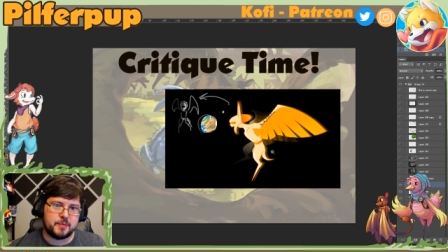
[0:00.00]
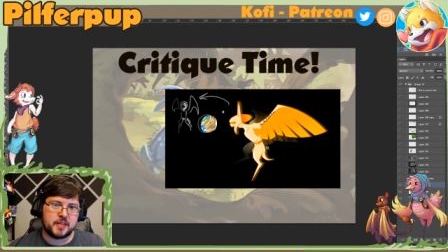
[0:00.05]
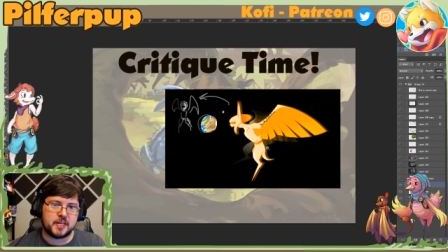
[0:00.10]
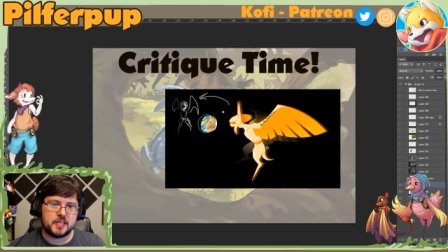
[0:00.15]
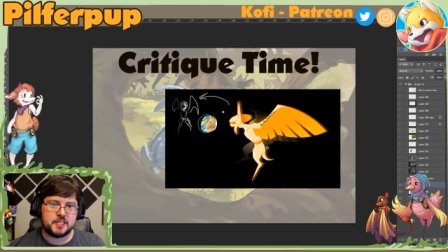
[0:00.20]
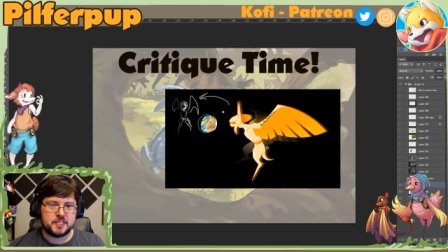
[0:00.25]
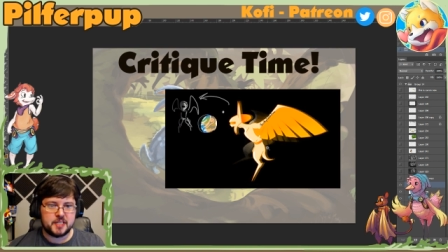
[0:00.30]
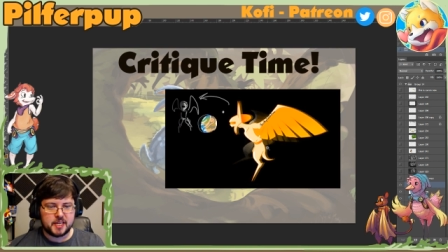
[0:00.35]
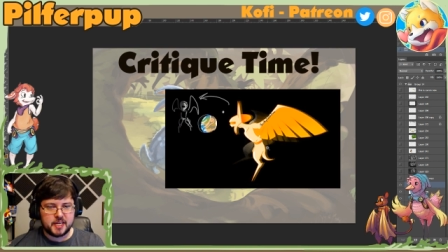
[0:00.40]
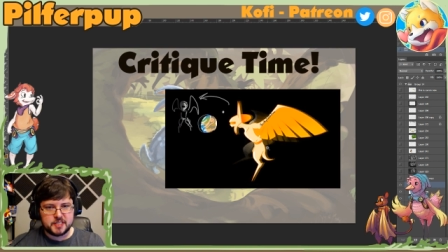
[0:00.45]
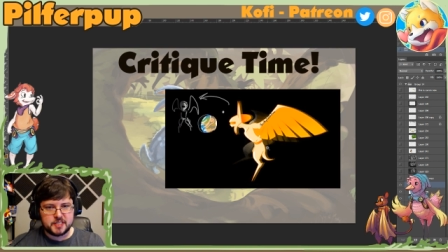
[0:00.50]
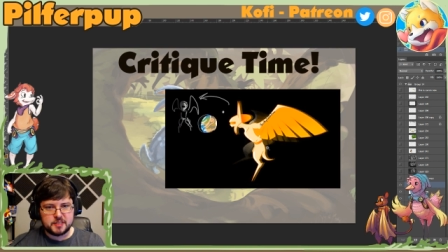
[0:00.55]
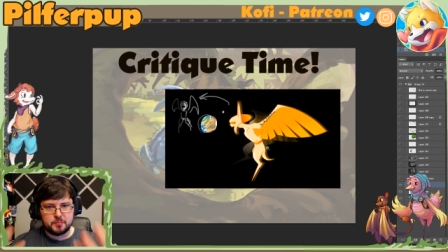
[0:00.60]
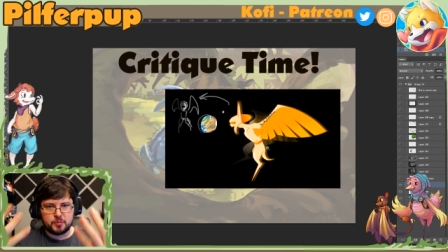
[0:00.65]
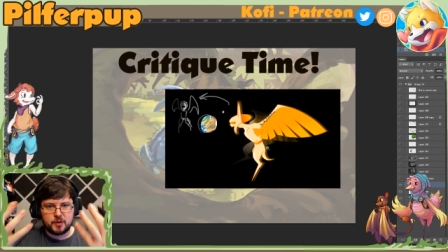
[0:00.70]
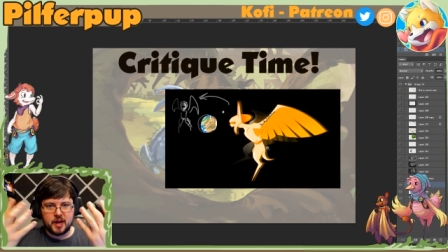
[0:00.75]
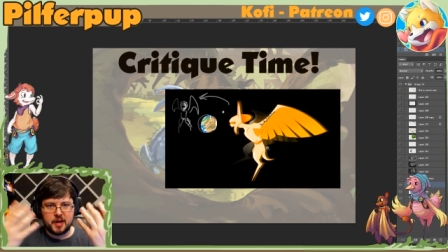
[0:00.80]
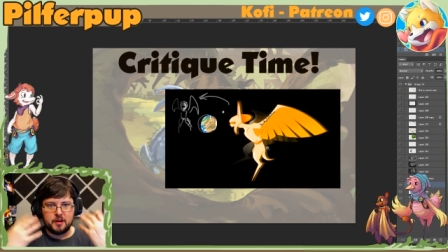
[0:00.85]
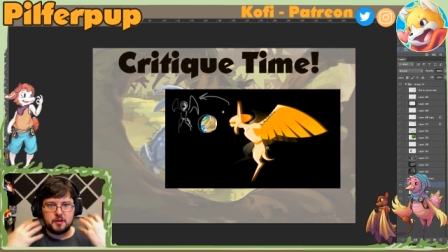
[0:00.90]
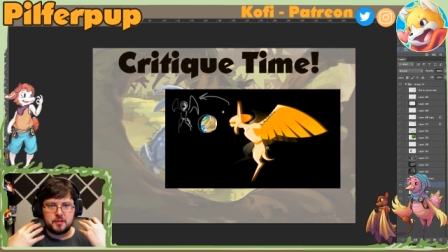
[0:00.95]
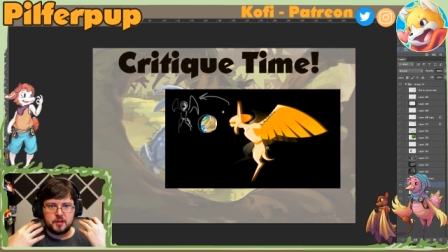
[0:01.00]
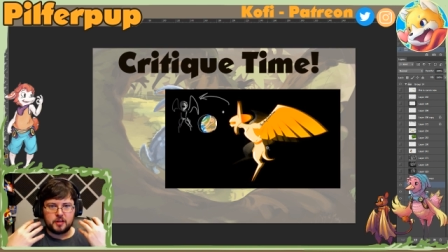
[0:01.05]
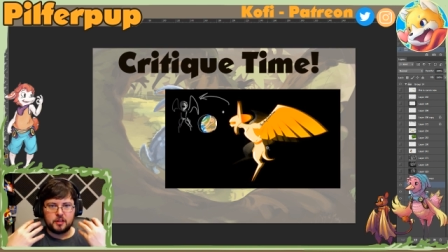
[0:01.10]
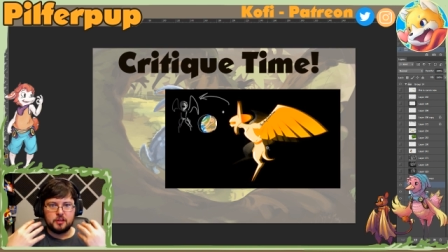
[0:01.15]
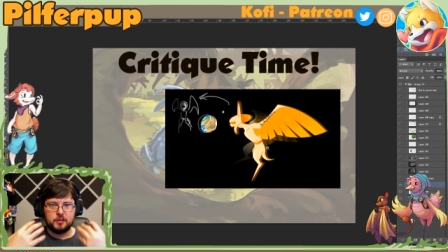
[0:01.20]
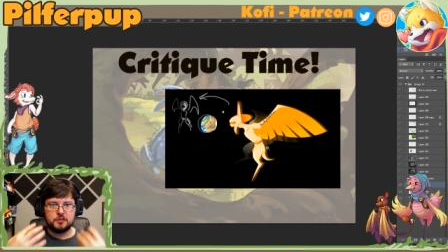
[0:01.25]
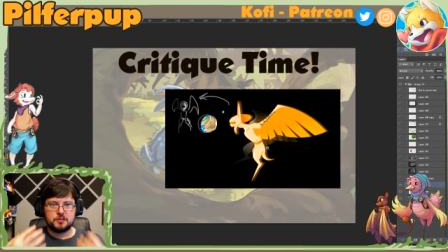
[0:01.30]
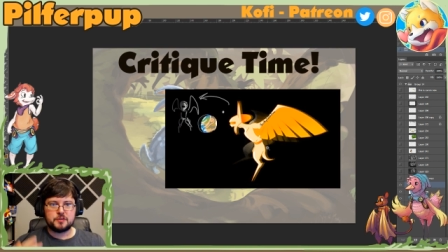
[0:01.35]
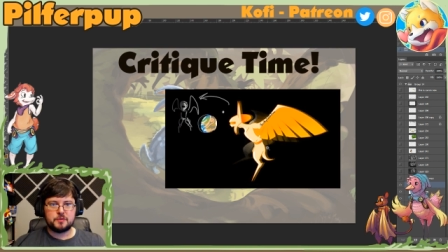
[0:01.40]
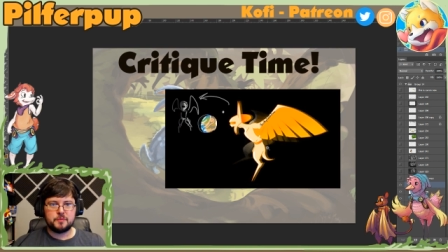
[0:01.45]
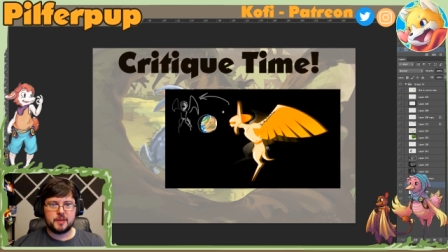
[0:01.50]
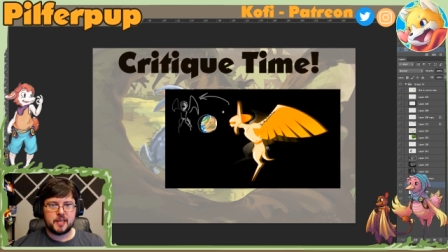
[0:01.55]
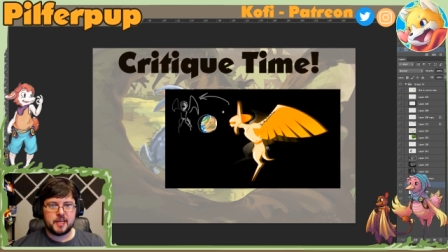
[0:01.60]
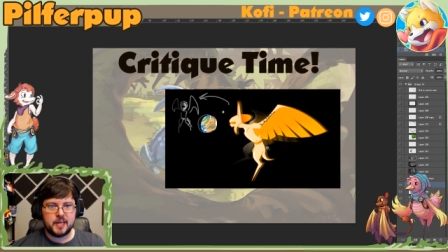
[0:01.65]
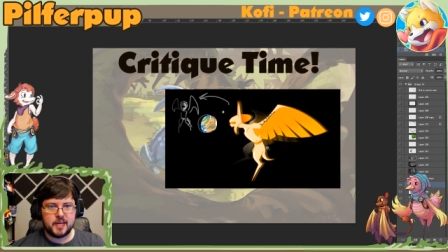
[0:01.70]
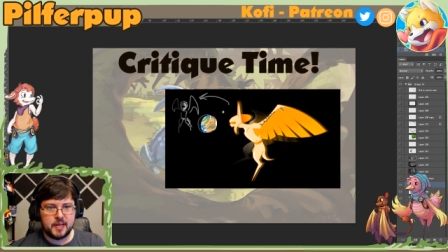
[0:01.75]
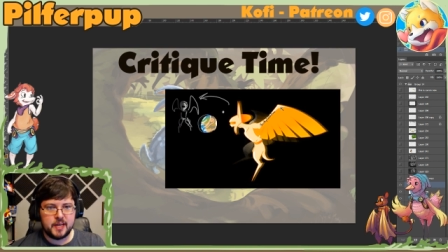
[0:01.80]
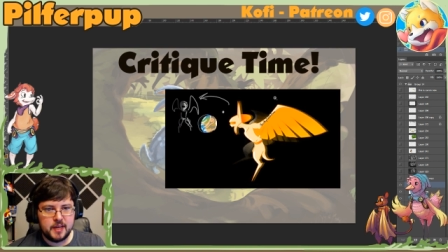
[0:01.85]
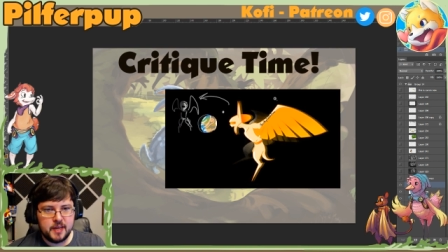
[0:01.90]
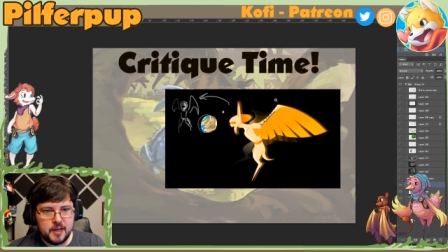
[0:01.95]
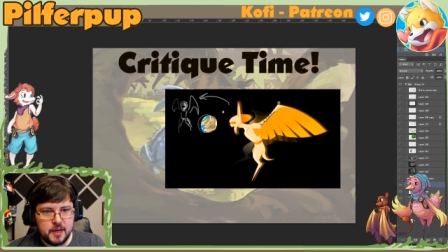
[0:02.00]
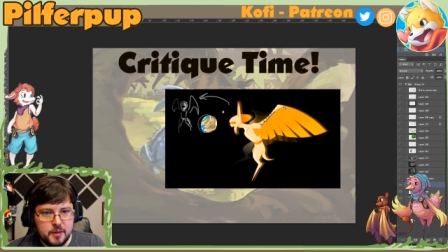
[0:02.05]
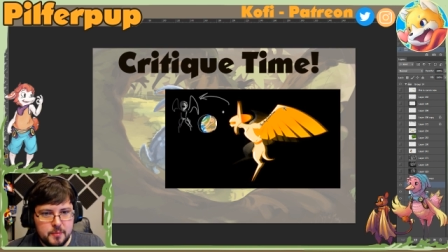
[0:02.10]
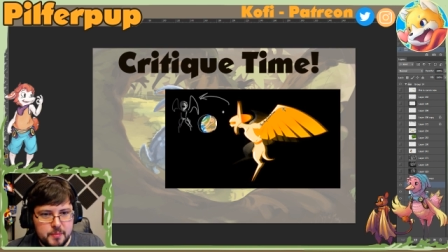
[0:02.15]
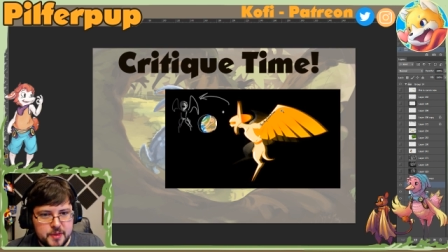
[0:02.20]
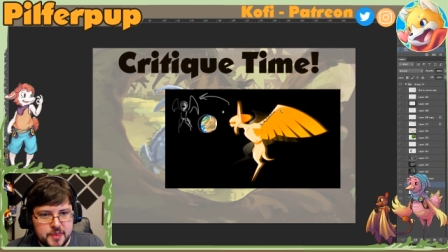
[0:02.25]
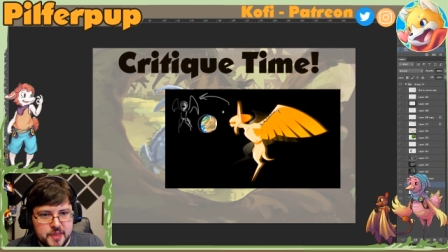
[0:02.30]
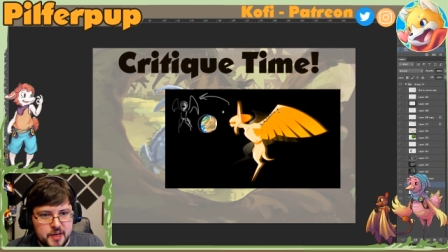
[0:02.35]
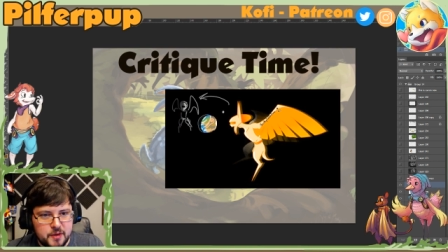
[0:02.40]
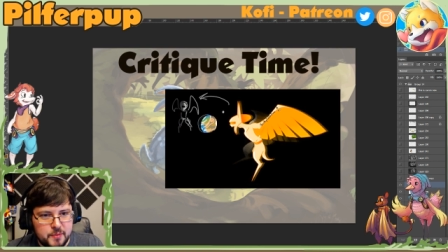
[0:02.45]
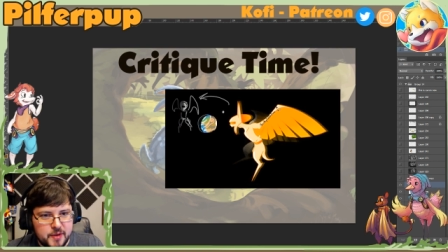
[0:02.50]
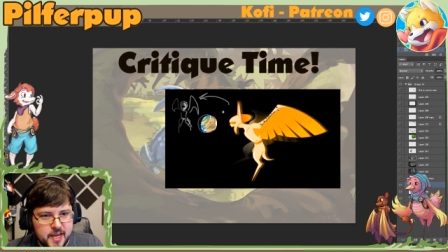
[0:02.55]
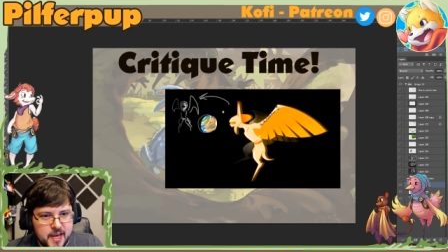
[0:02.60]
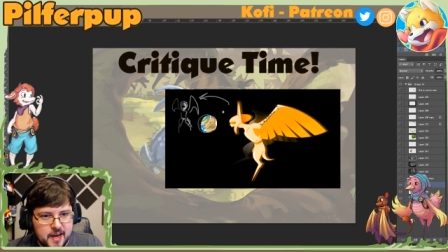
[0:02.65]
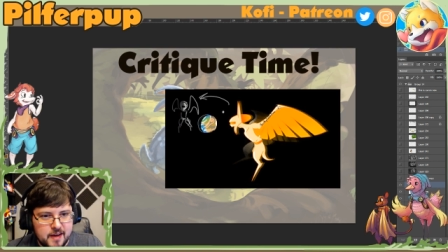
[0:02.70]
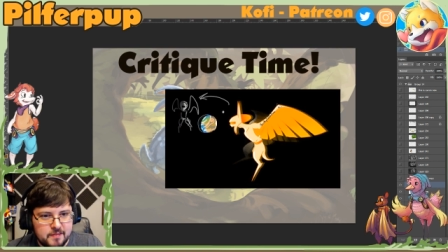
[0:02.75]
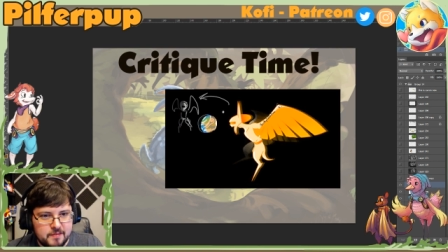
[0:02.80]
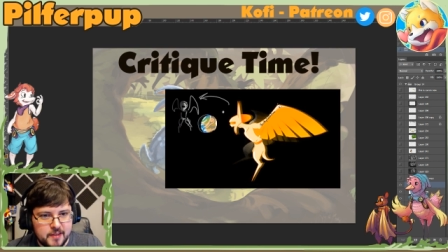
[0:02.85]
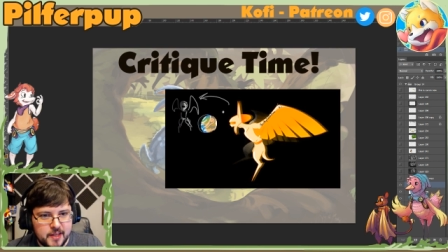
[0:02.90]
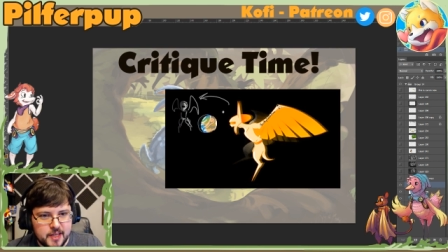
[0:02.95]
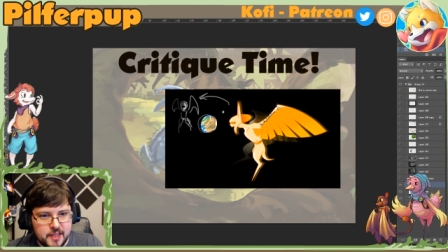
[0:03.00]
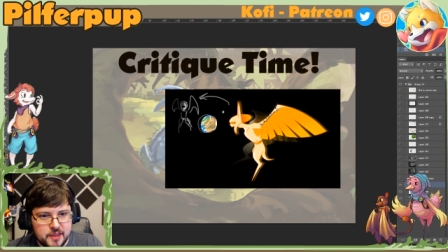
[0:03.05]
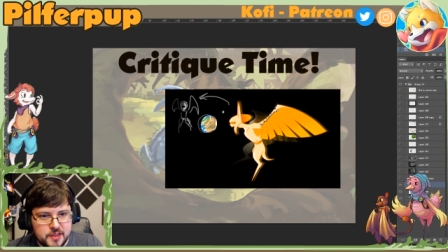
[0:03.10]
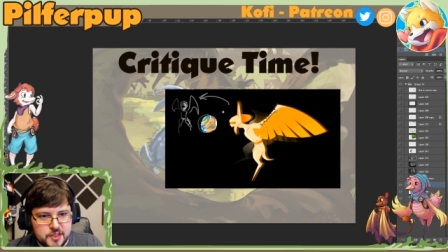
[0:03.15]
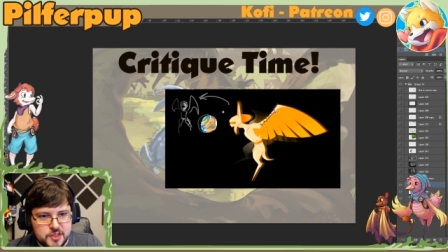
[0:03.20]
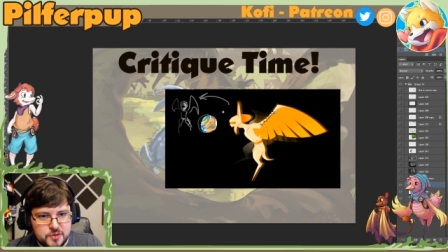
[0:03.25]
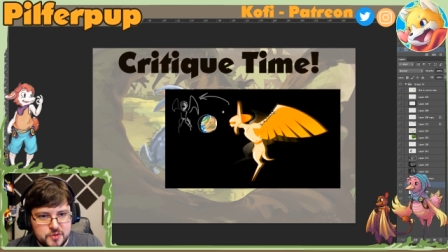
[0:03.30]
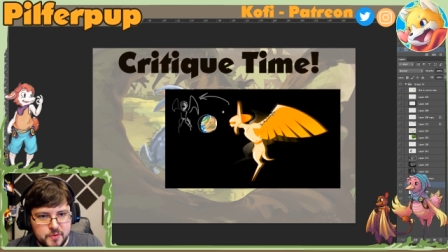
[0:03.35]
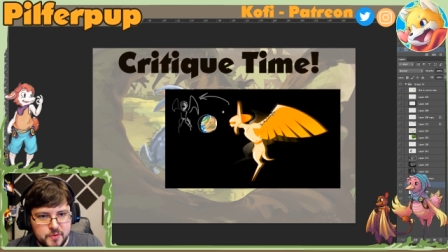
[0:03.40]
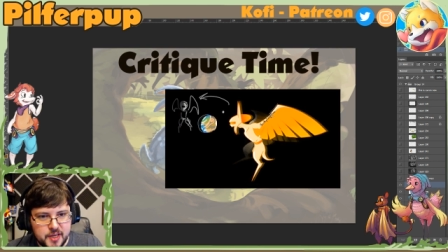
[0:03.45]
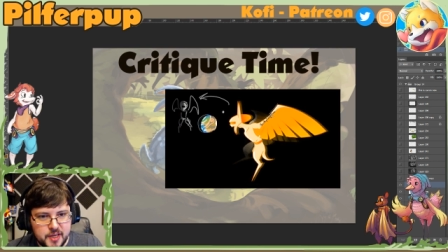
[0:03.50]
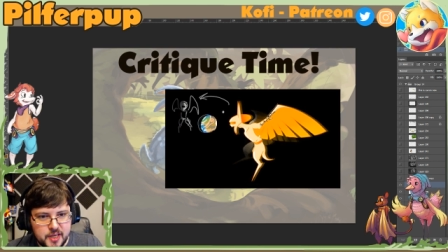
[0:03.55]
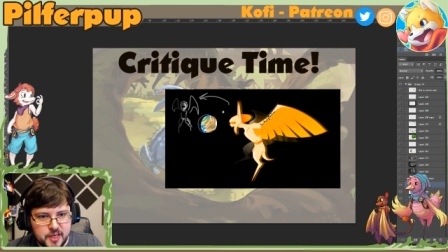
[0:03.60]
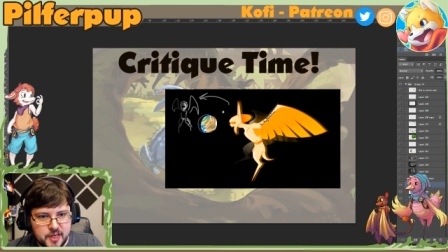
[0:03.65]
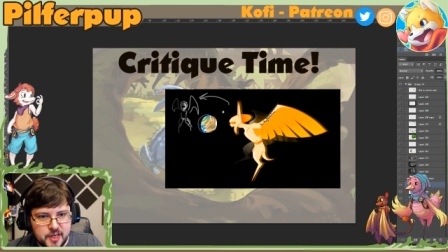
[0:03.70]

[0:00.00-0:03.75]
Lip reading: because it gets brighter the closer we get, but then we have like this wing